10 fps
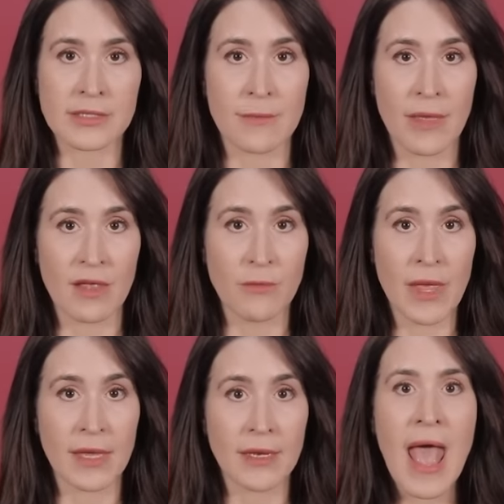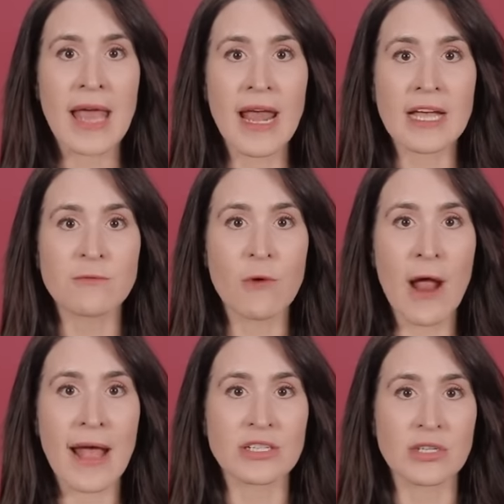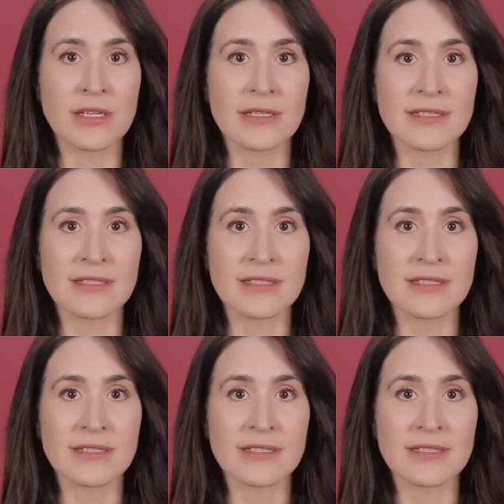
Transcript: as it may have been. And as for Ashley and